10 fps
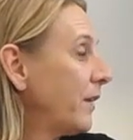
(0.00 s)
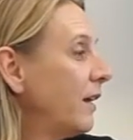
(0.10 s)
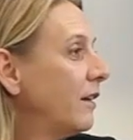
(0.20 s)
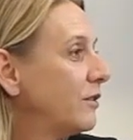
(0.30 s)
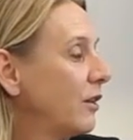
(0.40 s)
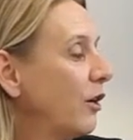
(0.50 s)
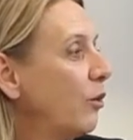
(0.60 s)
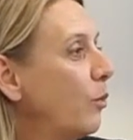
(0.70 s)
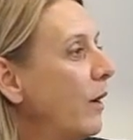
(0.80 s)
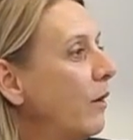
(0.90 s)
So
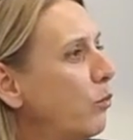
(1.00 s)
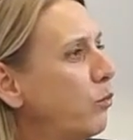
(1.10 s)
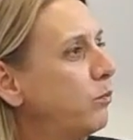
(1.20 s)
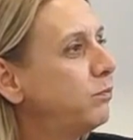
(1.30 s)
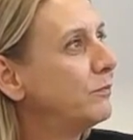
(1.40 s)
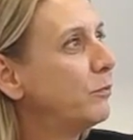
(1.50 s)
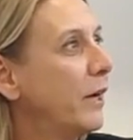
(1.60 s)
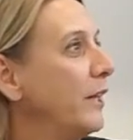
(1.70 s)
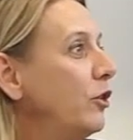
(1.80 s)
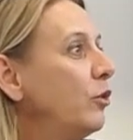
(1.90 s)

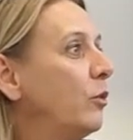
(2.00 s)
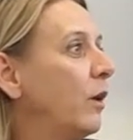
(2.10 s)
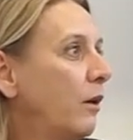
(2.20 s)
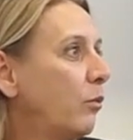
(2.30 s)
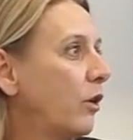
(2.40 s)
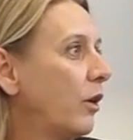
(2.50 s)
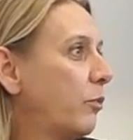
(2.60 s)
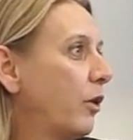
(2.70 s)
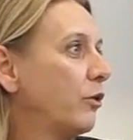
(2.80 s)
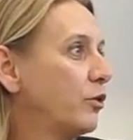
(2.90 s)
when you were
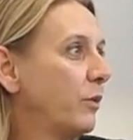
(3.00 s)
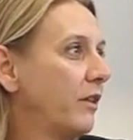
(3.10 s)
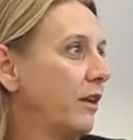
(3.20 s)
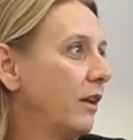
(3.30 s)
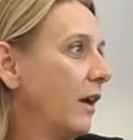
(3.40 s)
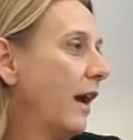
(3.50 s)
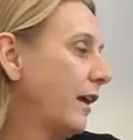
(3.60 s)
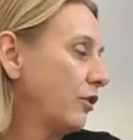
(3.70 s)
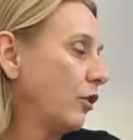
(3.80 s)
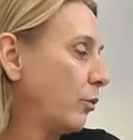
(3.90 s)
approached with the hackathon,